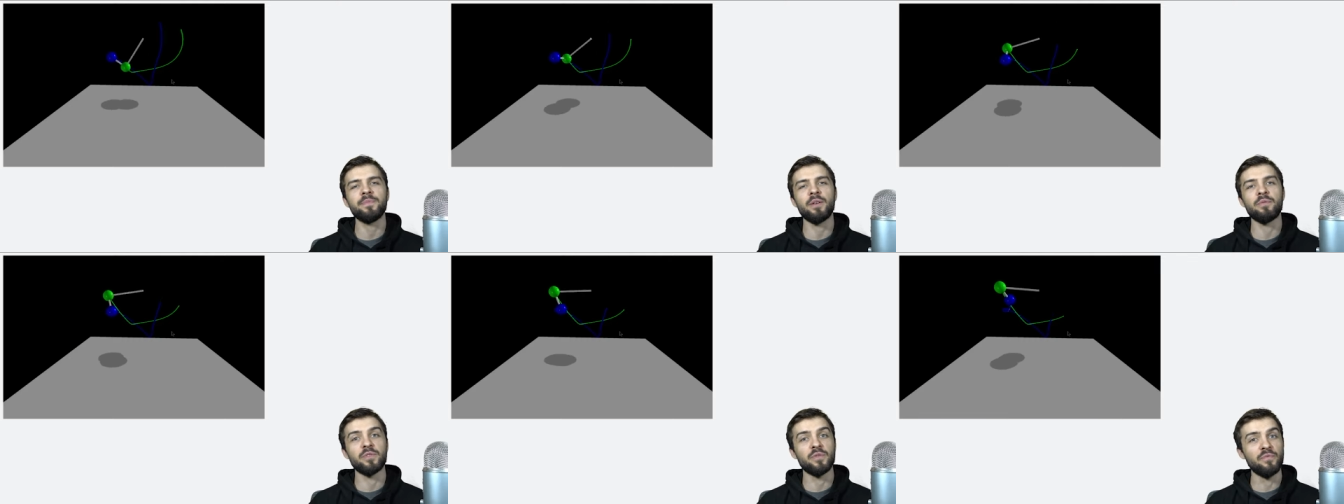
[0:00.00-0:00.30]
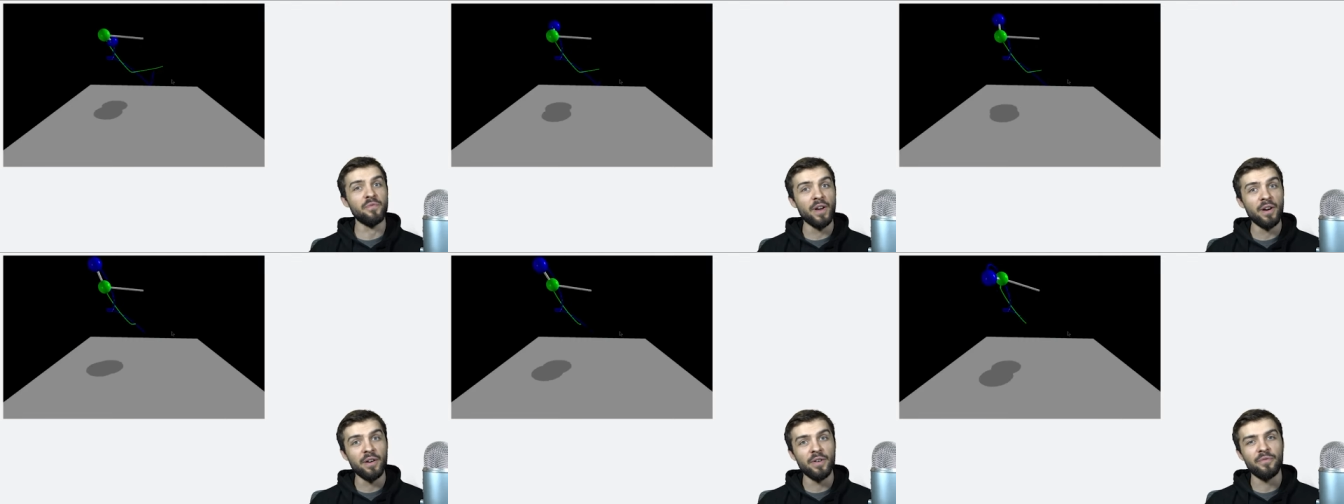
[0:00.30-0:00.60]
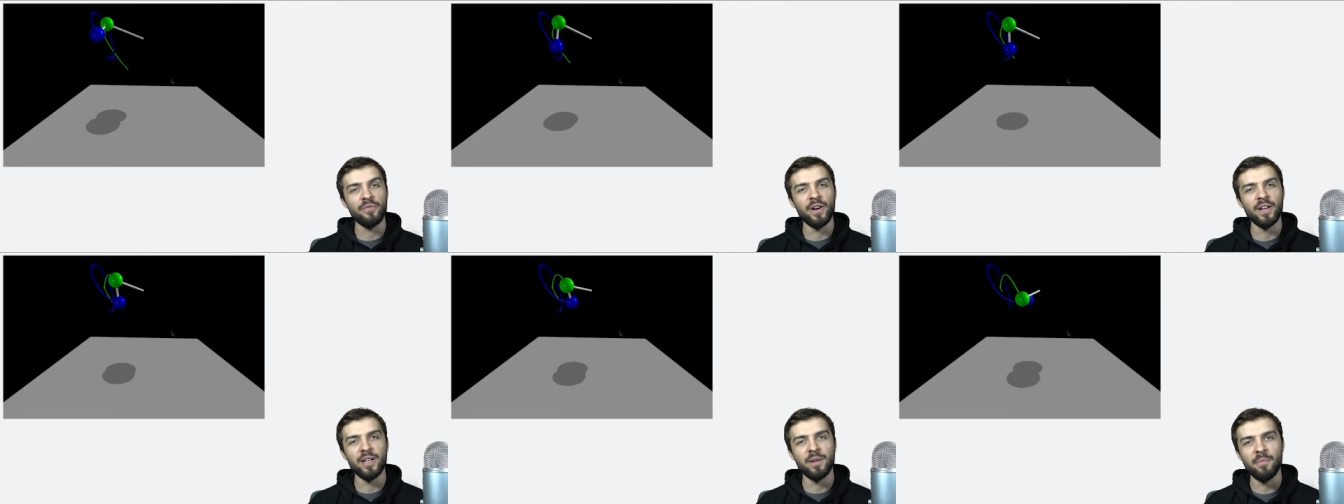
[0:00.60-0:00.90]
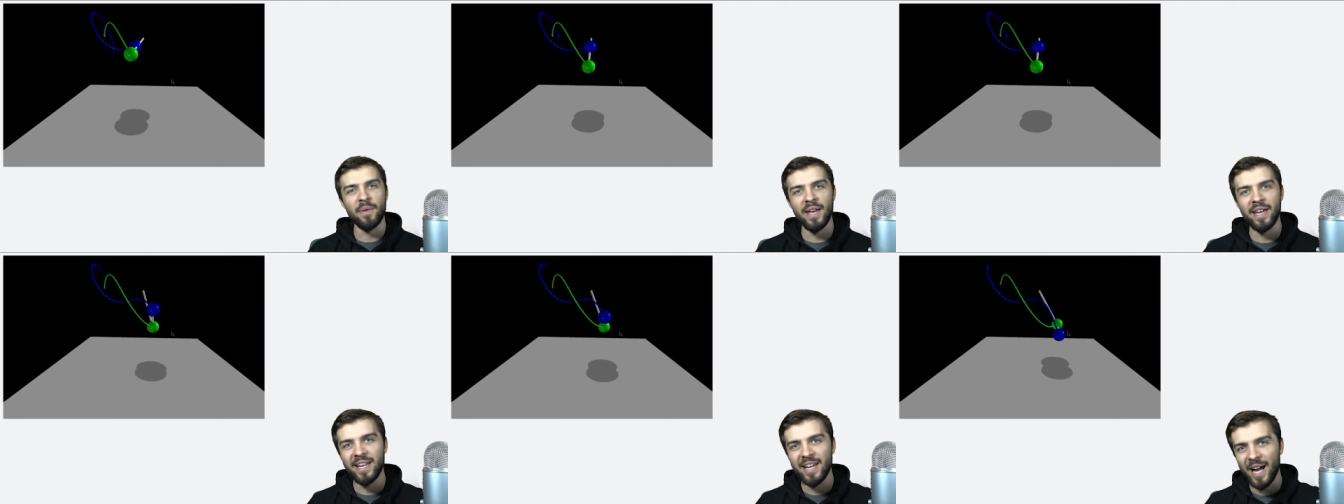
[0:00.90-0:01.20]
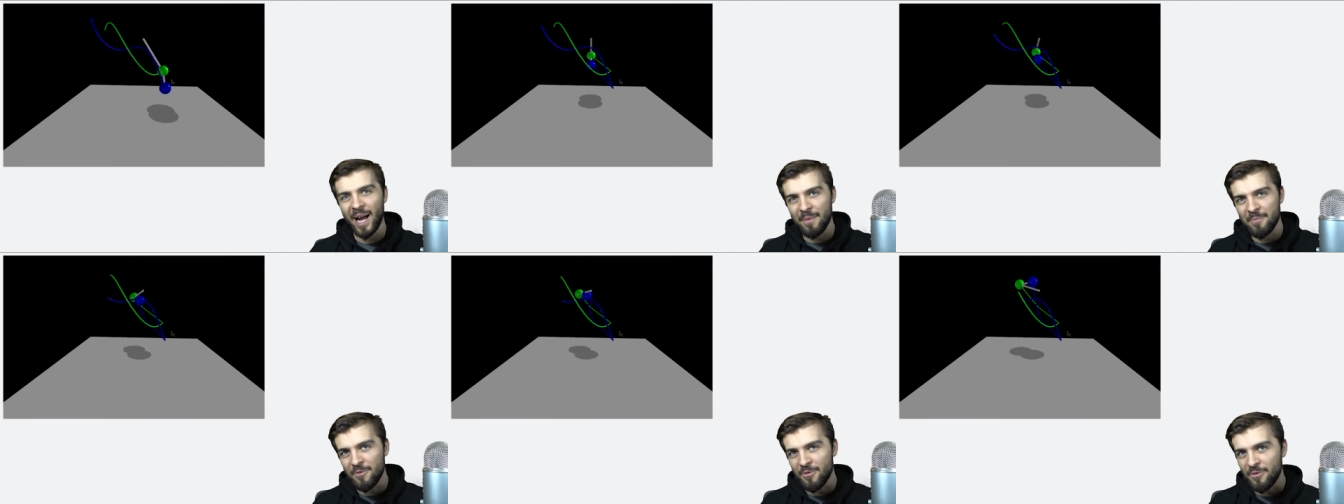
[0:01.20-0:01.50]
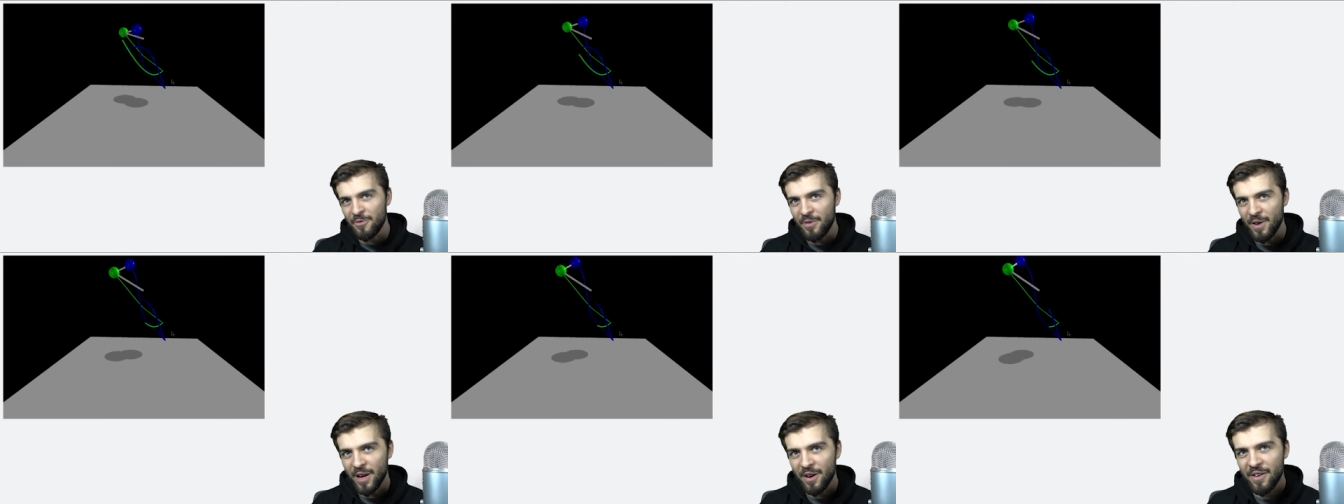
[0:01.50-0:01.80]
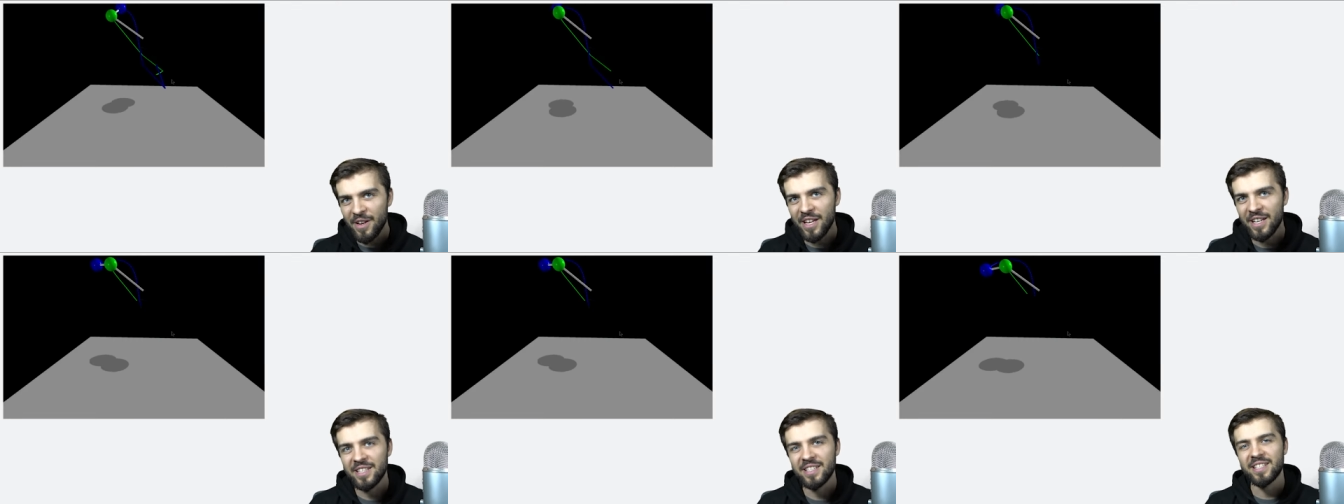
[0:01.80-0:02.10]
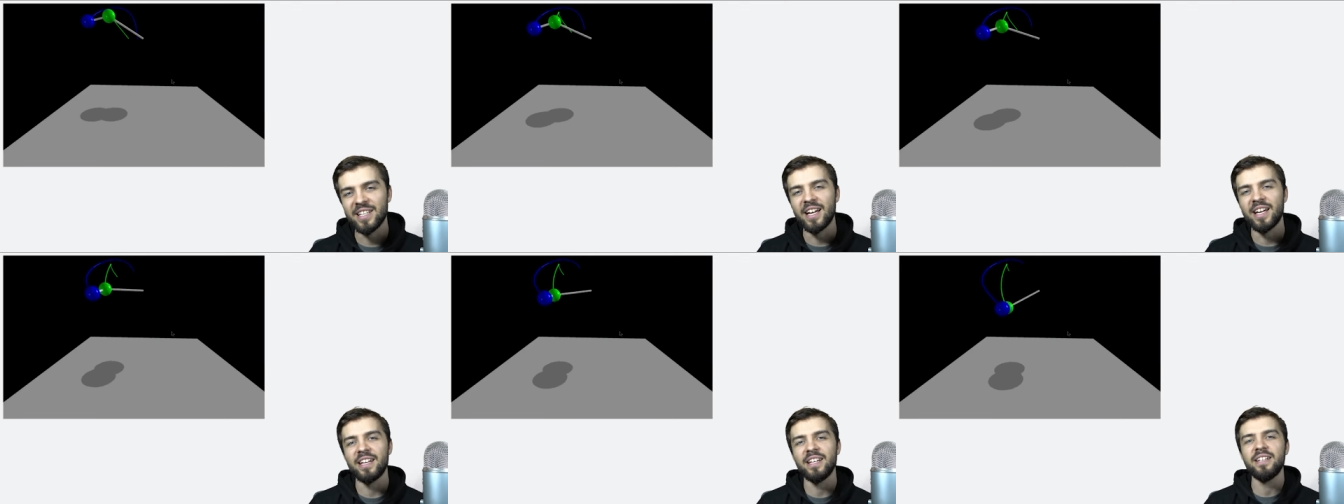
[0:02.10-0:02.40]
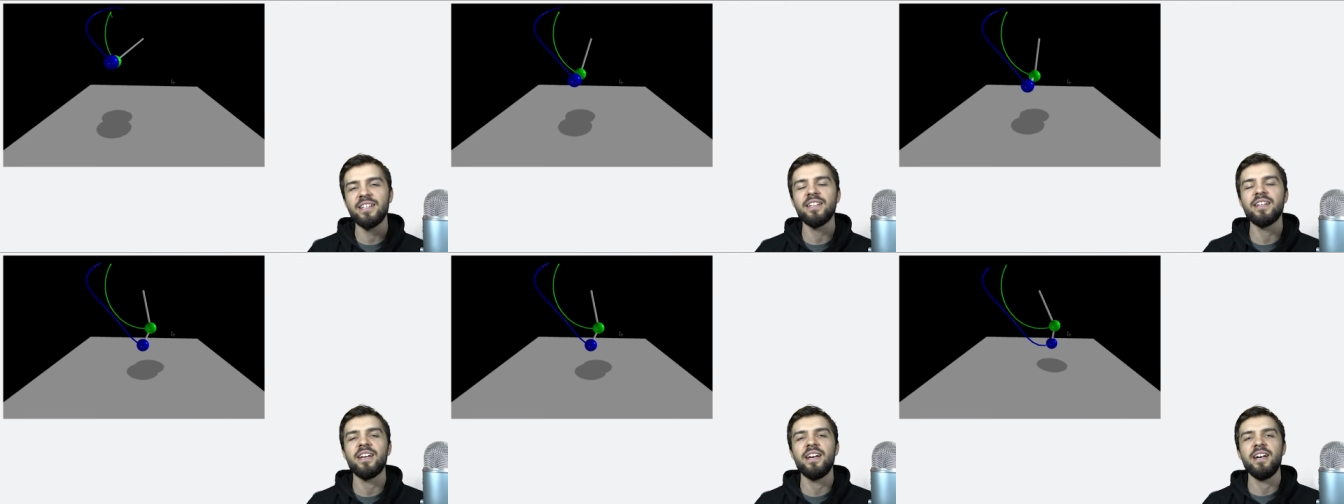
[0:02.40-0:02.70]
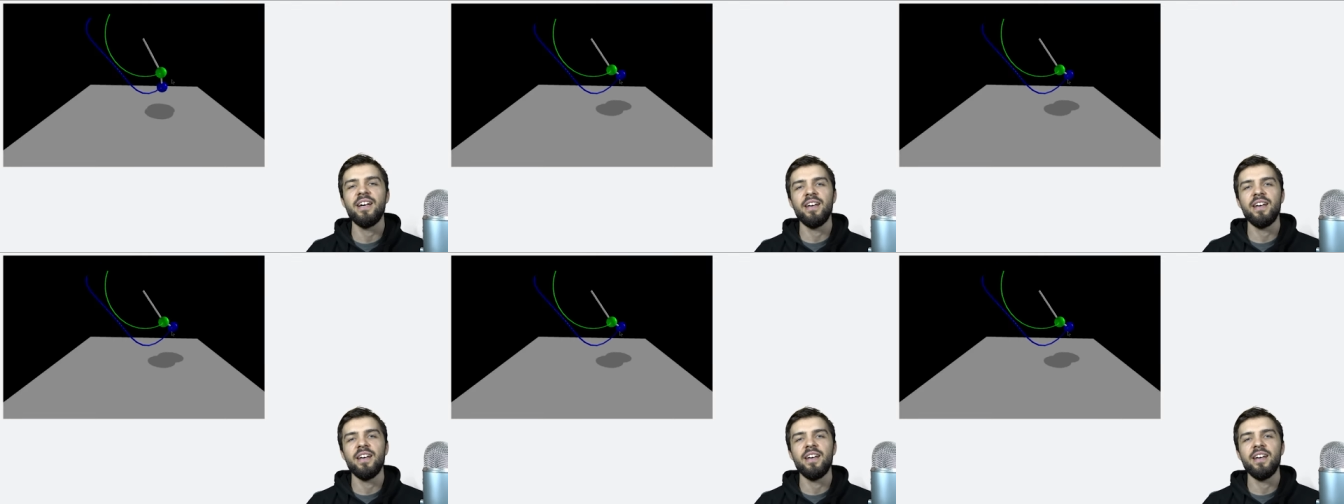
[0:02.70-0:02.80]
It was very fun to make. I'm very excited